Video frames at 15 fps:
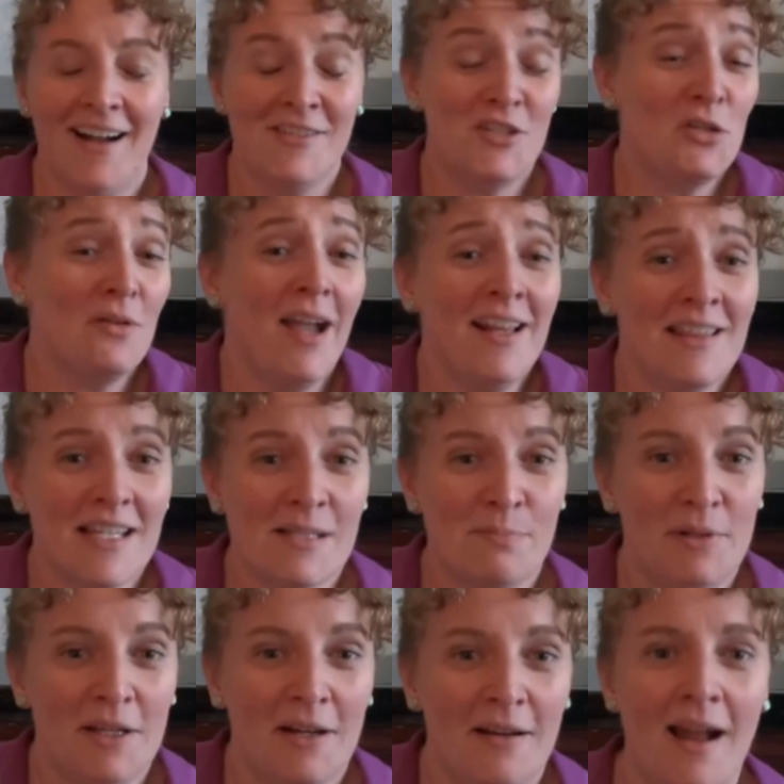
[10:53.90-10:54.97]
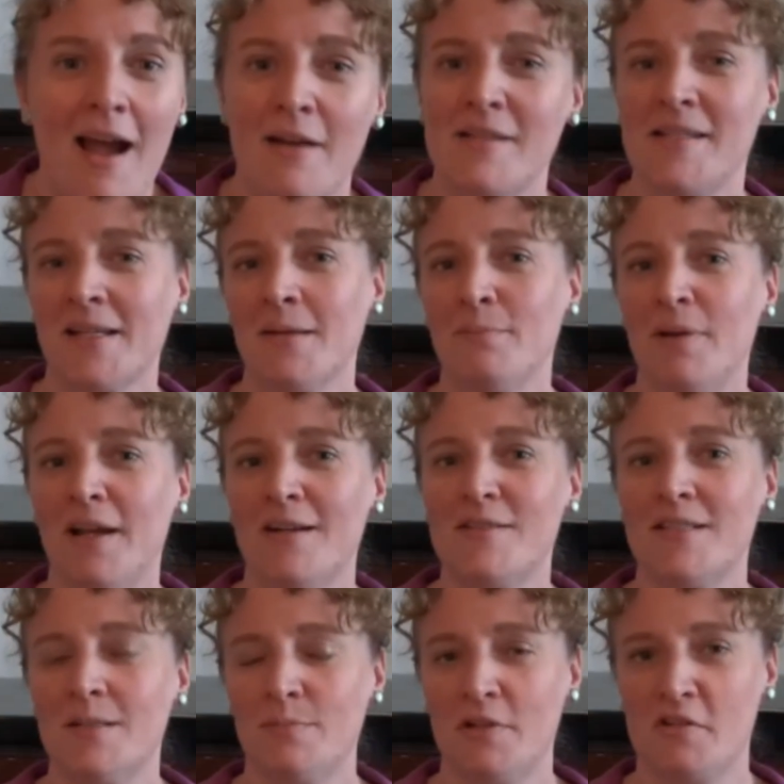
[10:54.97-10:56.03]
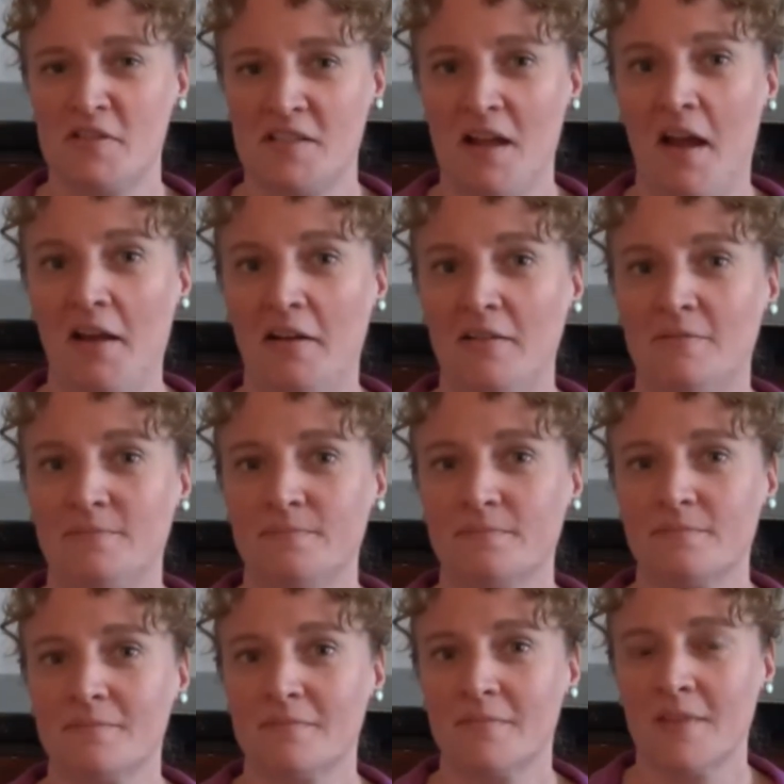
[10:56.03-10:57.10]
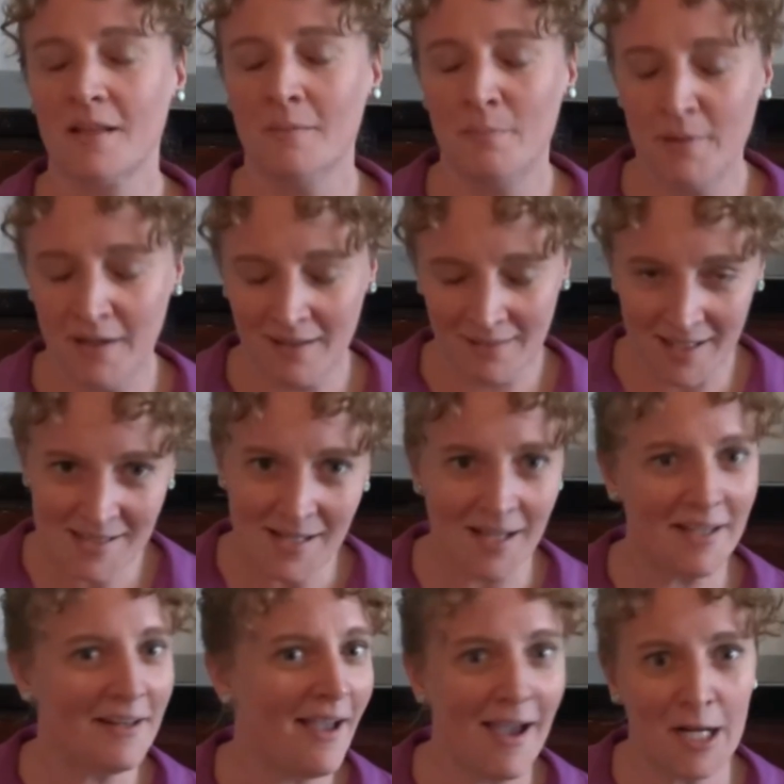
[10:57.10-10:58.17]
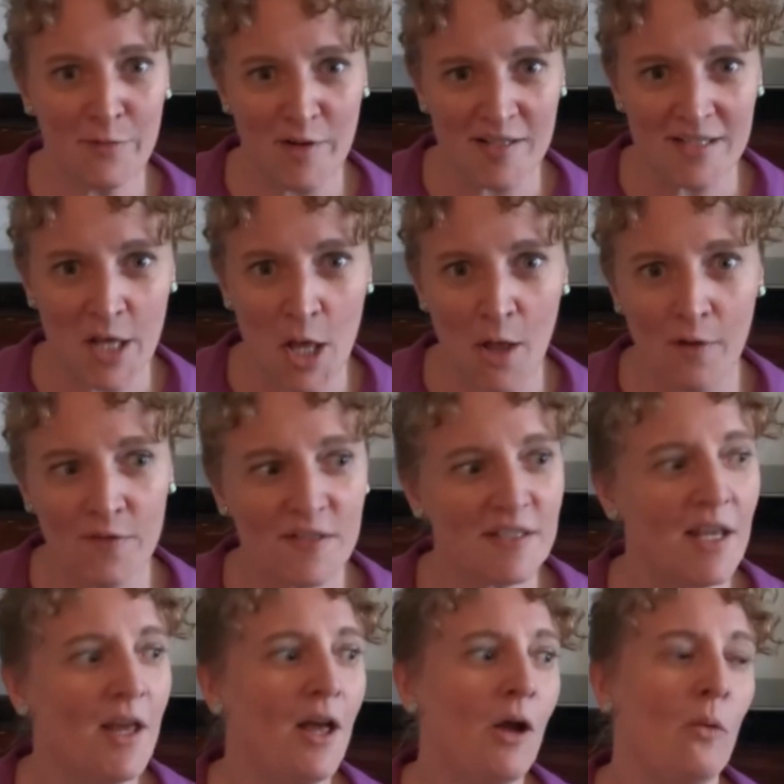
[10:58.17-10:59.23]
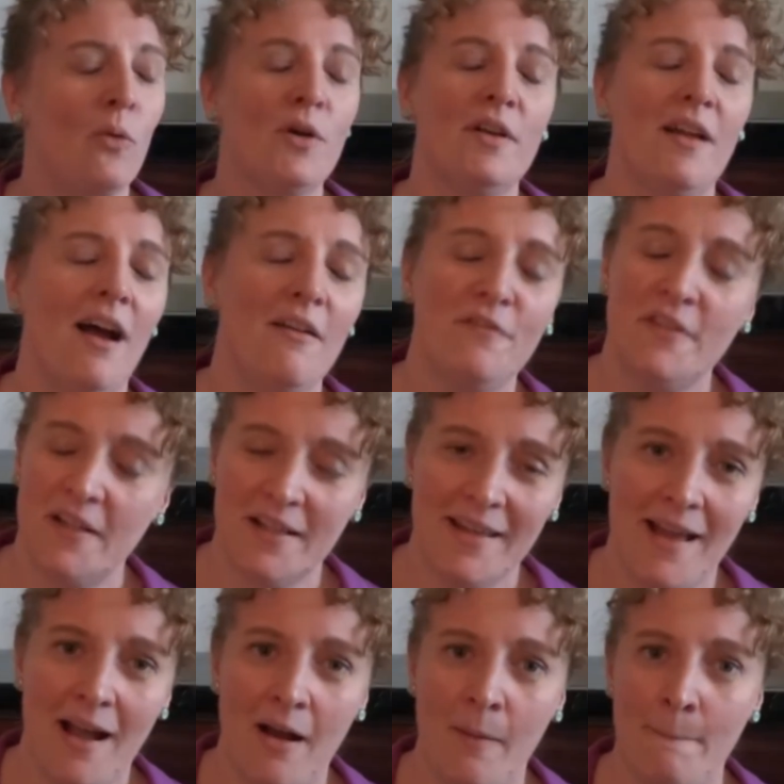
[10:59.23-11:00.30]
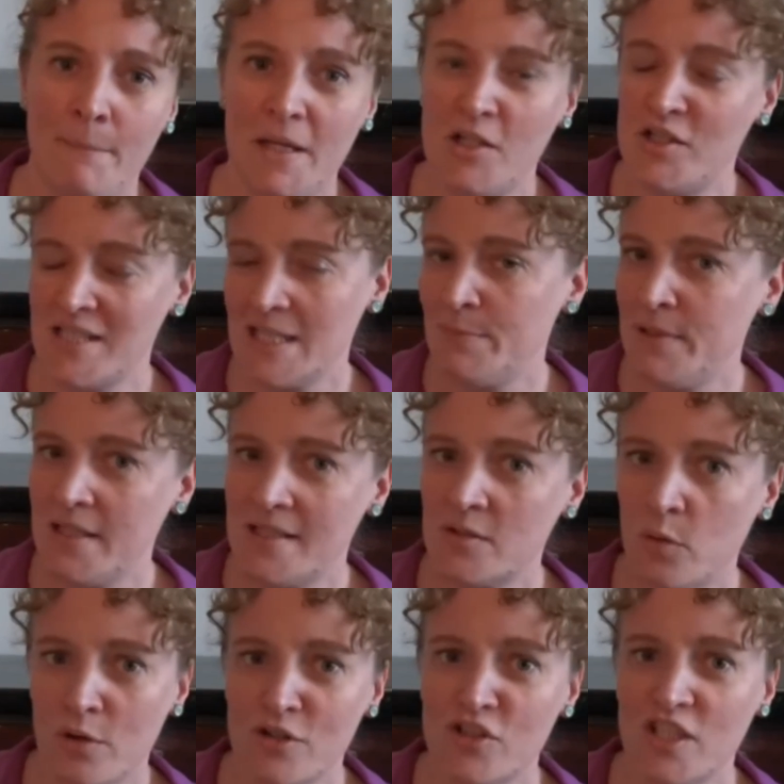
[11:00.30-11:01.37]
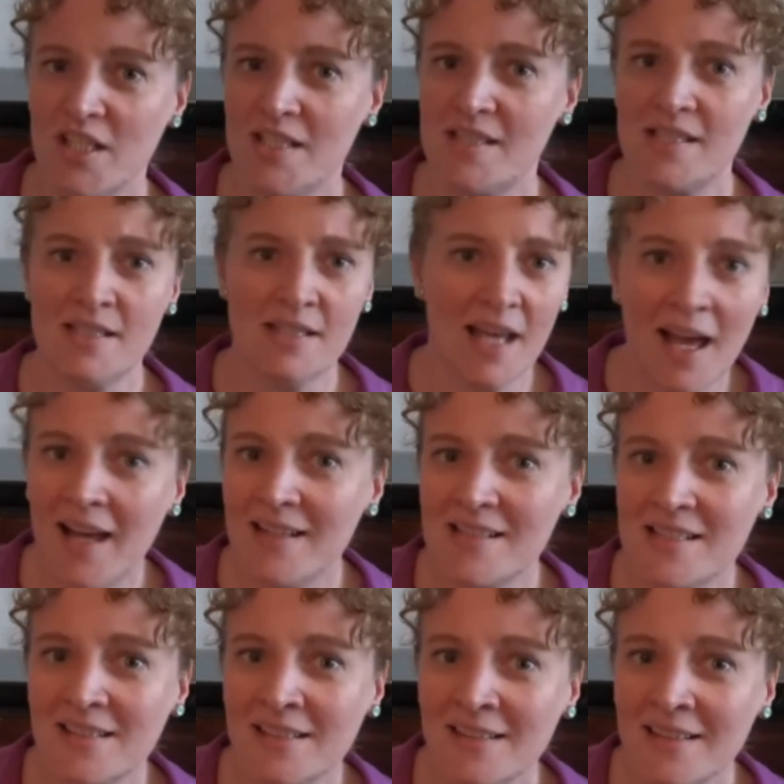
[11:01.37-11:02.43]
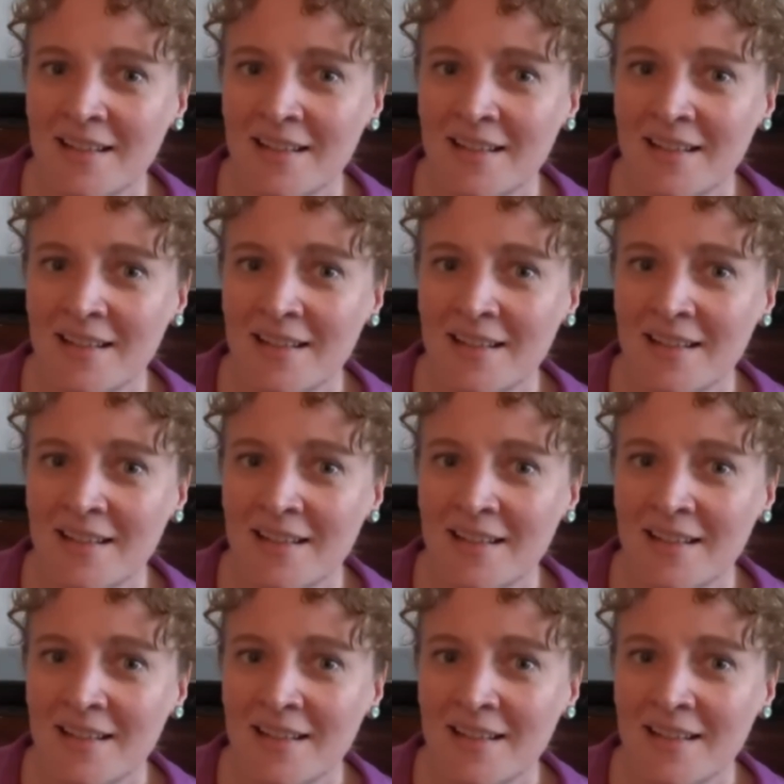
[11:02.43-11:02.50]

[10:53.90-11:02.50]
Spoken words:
Do you like this beer? How does it compare to the beer style? But let's not get ahead of ourselves. We're not filling out BJCP score sheets yet.